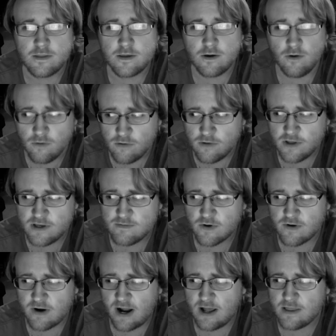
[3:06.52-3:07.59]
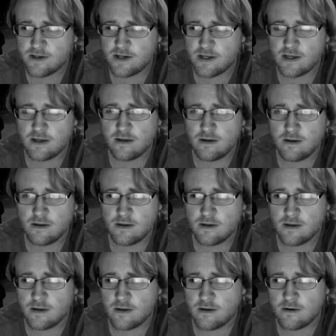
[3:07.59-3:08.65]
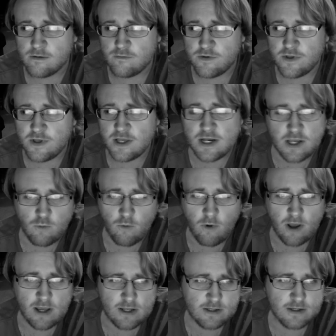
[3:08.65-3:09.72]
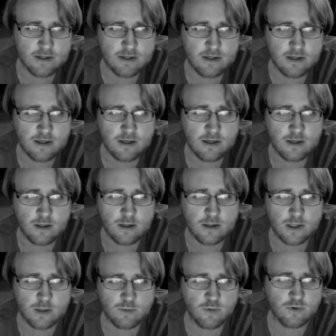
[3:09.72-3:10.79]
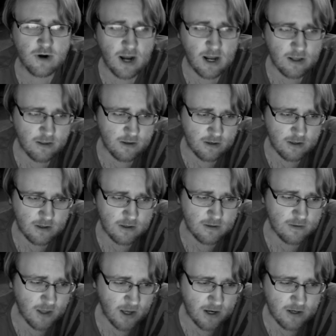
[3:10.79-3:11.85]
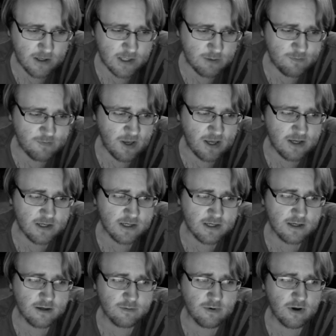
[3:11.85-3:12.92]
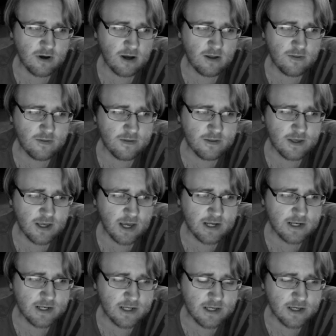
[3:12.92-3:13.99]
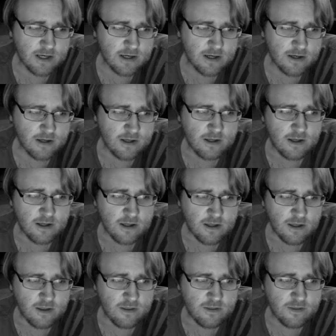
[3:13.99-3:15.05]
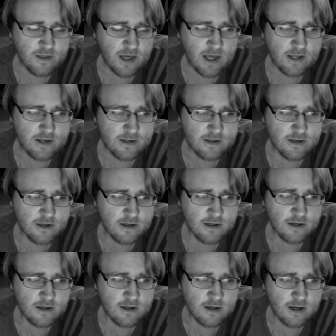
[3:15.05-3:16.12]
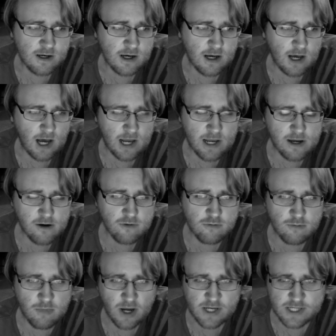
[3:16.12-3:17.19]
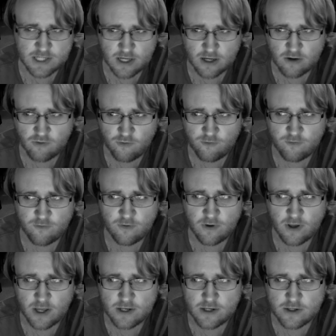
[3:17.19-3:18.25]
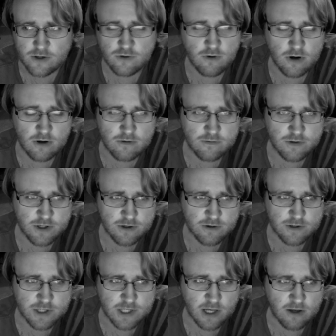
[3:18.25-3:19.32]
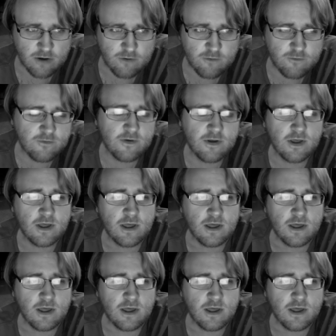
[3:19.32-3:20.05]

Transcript: the only morality with any weight is morality that is based upon the idea that I own myself and you own yourself,